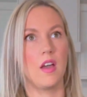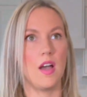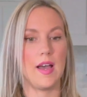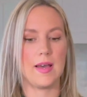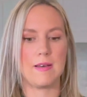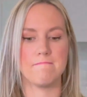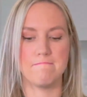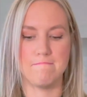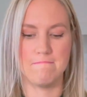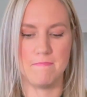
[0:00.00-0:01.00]

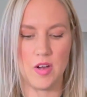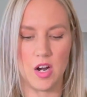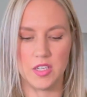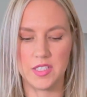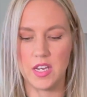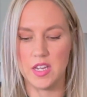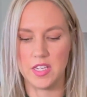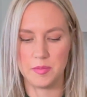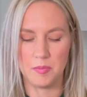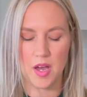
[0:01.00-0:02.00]
Our son
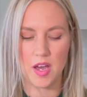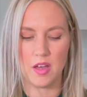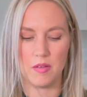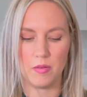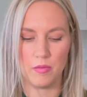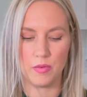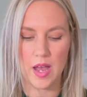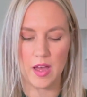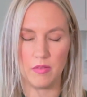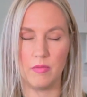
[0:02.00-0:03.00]
has
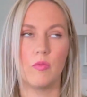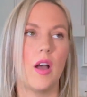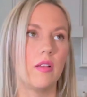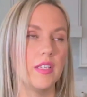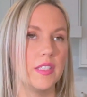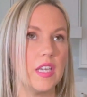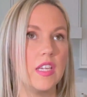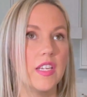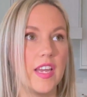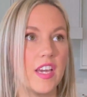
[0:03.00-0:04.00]
read, well, let's see, he
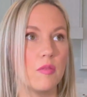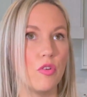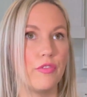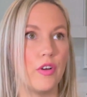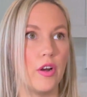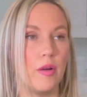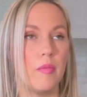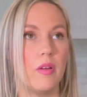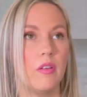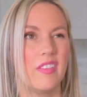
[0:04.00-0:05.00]
did Animal Farm.